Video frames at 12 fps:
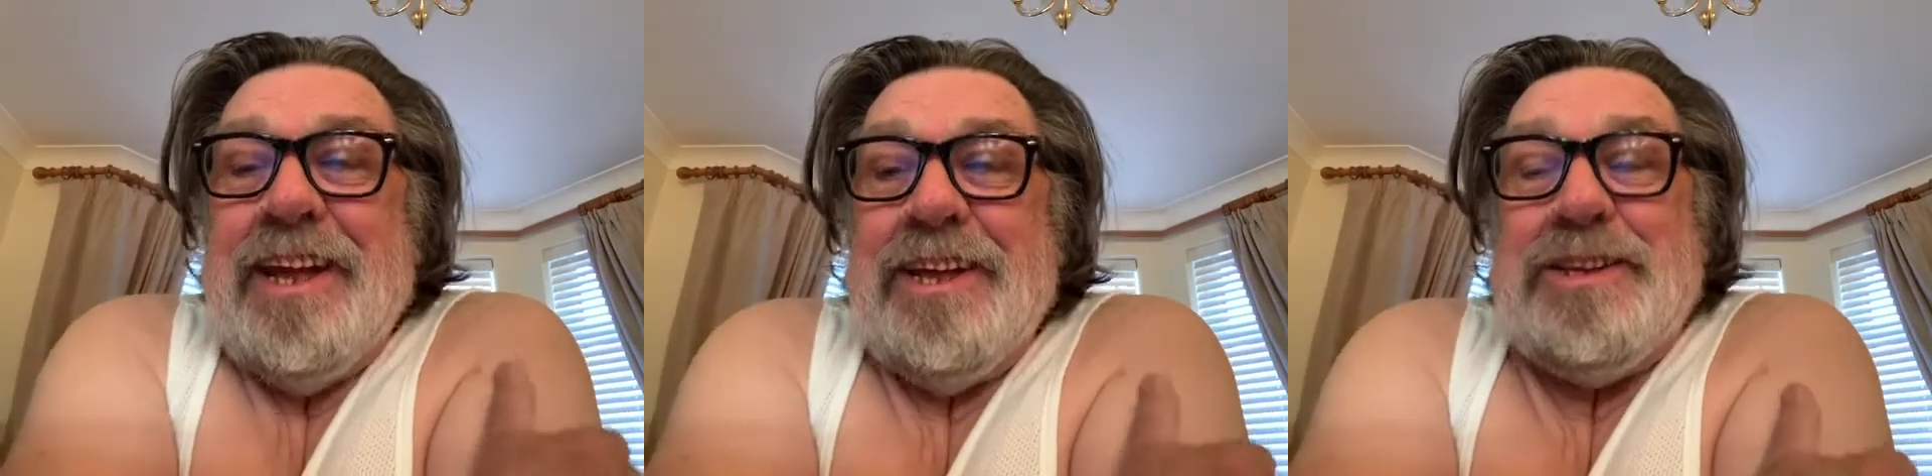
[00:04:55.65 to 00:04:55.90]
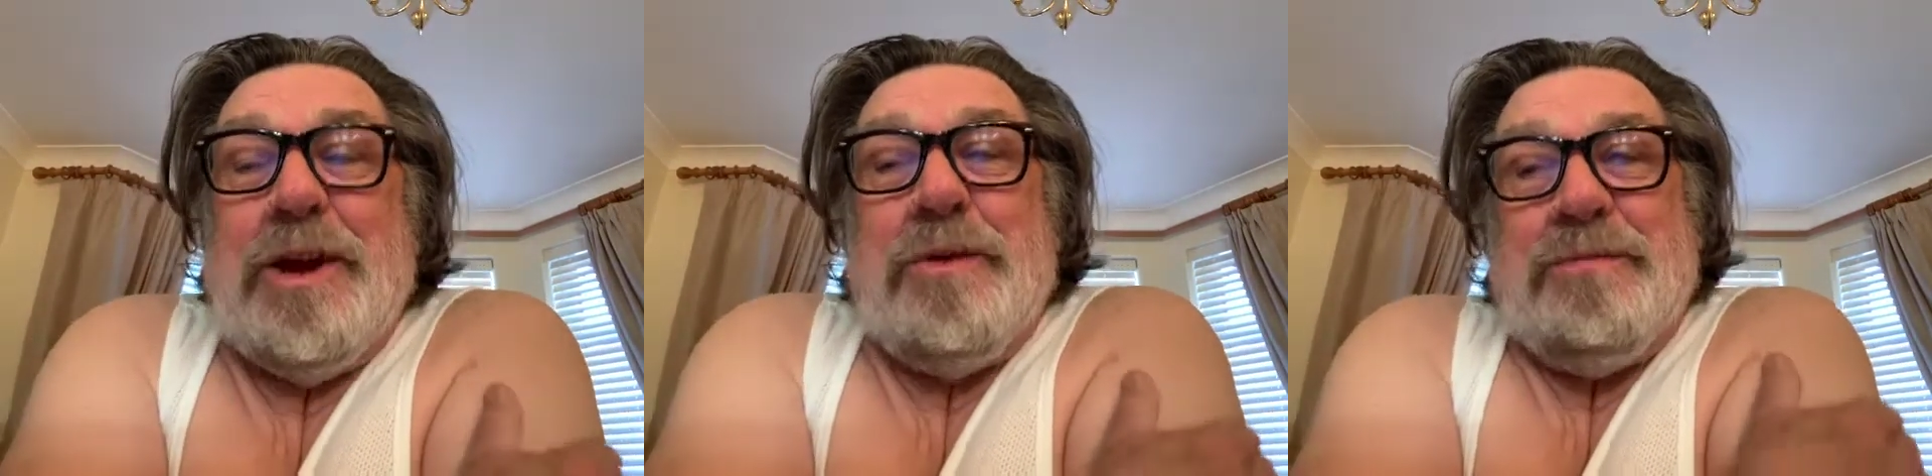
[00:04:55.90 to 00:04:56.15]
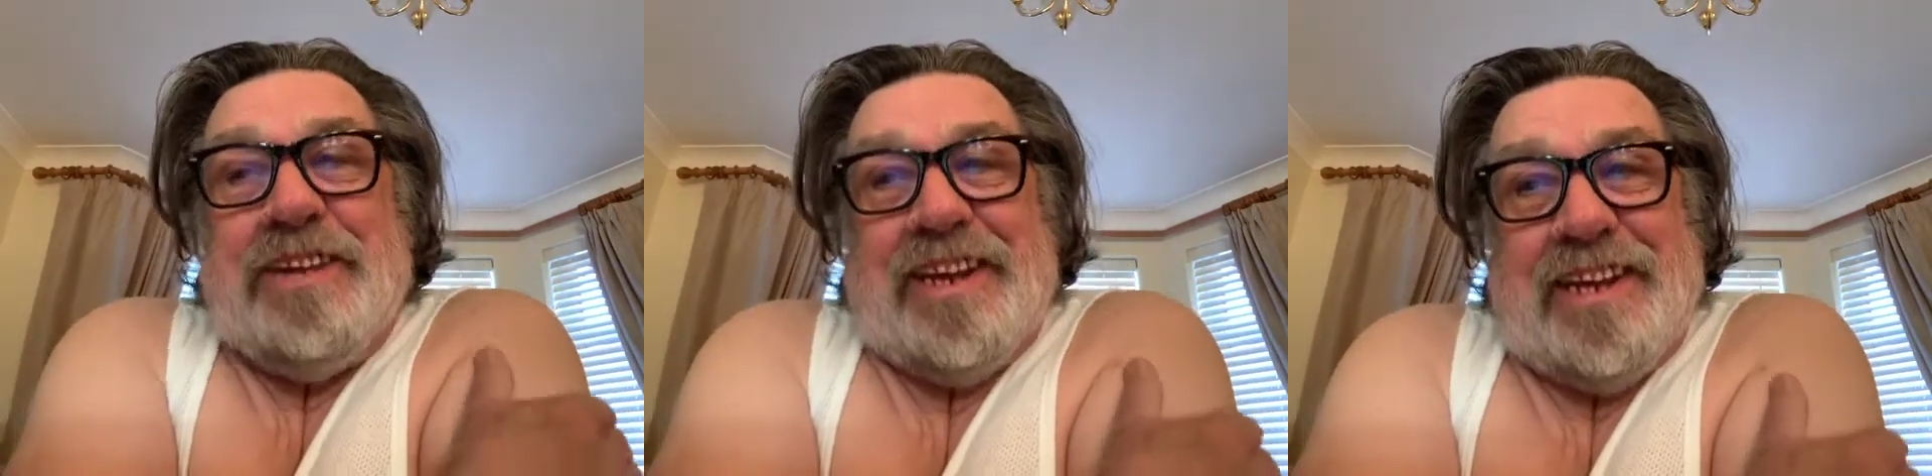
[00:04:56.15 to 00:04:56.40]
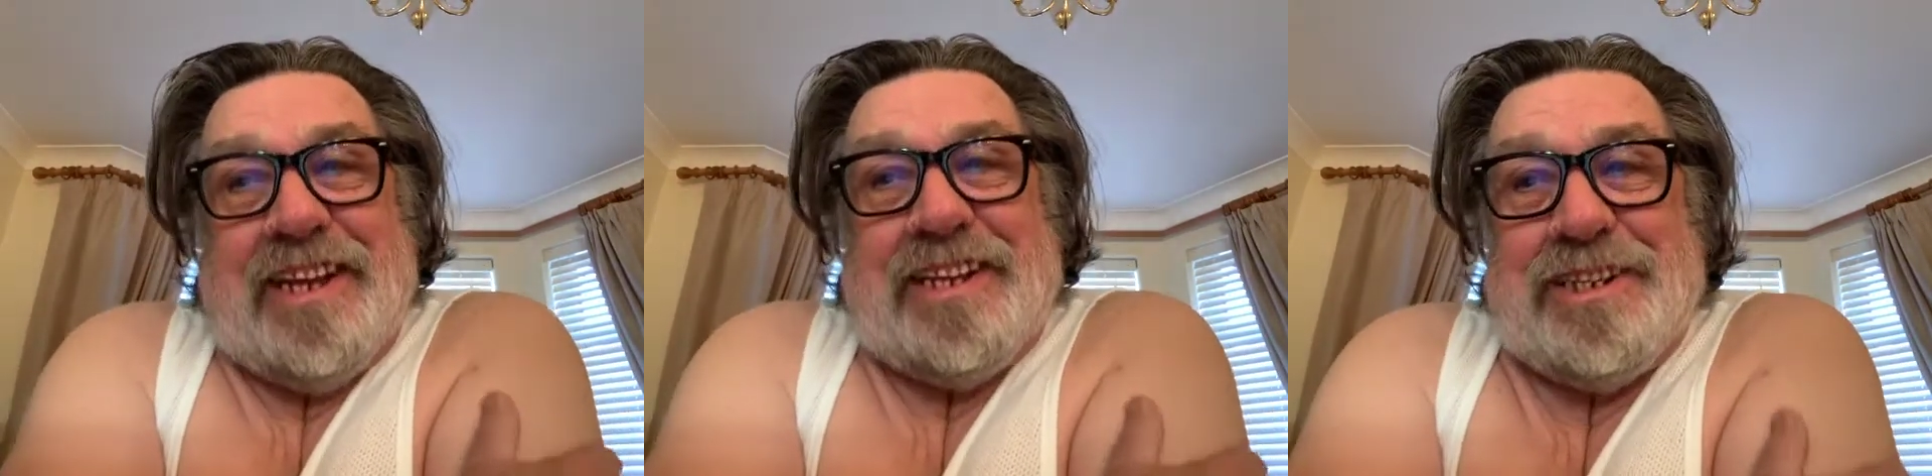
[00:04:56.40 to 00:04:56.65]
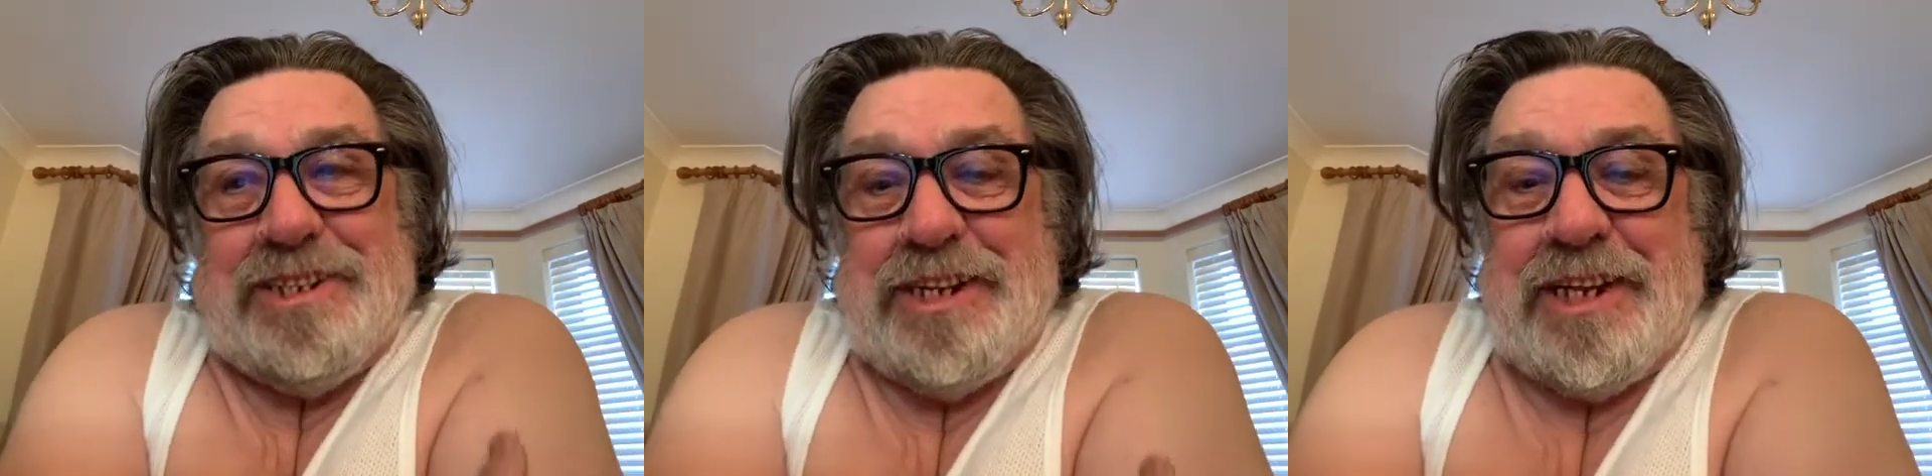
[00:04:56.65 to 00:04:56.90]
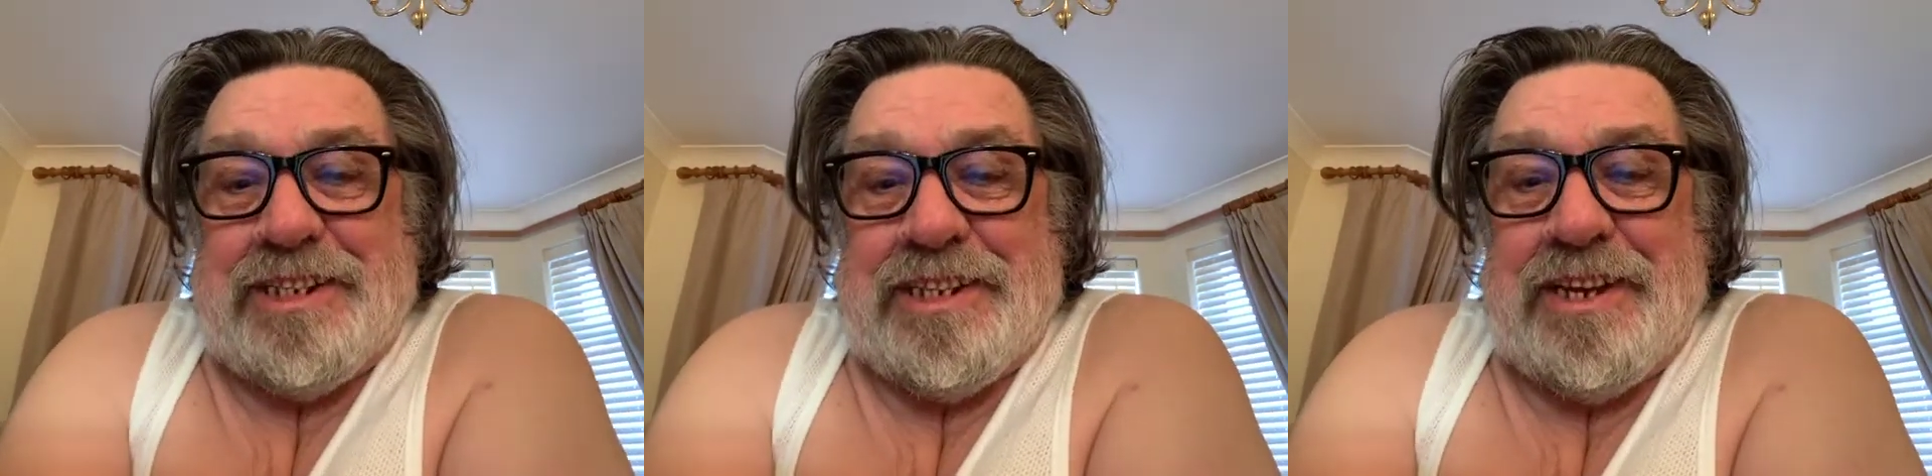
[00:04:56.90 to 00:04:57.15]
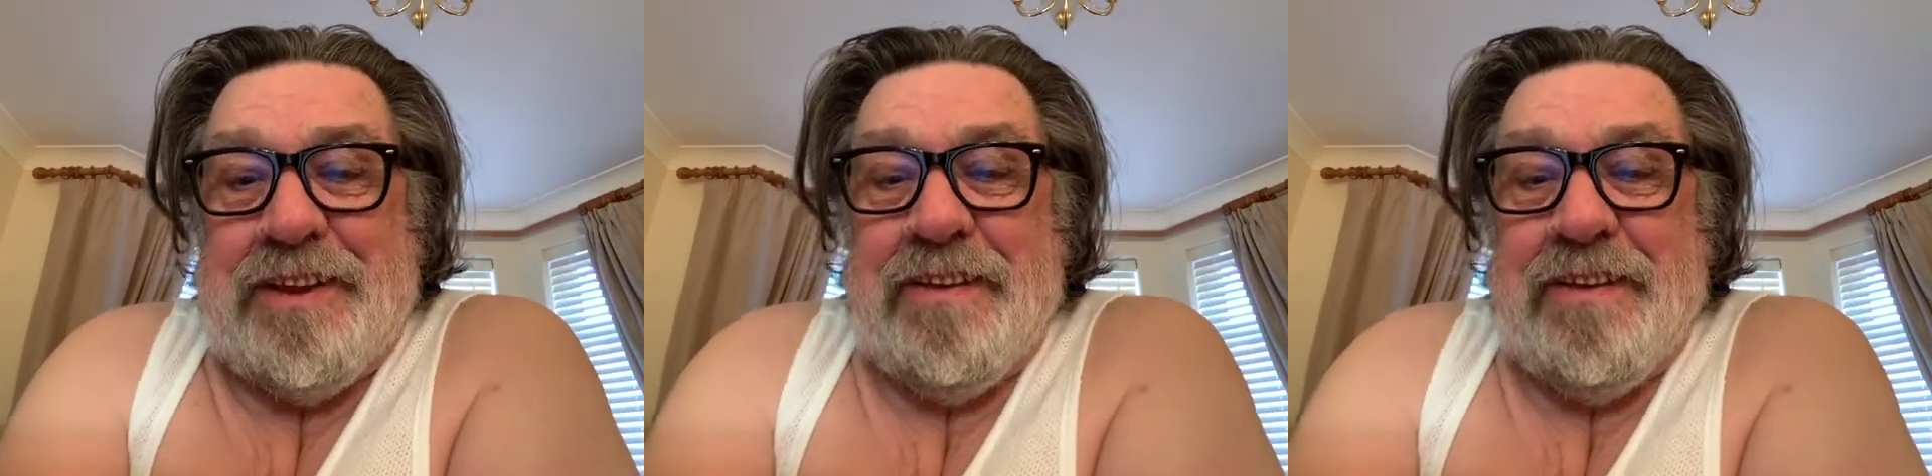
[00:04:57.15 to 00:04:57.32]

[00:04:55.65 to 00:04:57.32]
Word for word: don't be a little shit.